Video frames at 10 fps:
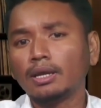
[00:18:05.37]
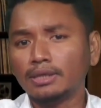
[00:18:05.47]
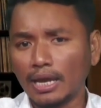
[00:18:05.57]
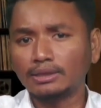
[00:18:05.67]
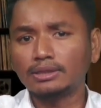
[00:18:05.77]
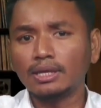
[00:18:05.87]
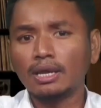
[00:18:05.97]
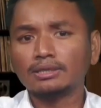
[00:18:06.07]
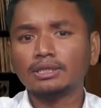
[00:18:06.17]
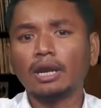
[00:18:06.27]
that
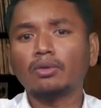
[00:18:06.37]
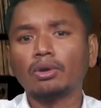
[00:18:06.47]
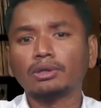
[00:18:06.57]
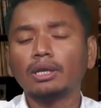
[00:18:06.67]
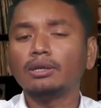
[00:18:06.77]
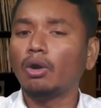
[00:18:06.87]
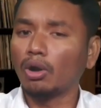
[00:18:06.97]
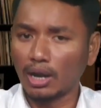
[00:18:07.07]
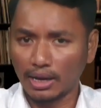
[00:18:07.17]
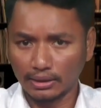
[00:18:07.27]
share content
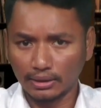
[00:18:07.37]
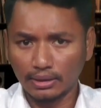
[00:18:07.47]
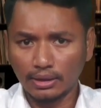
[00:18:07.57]
online.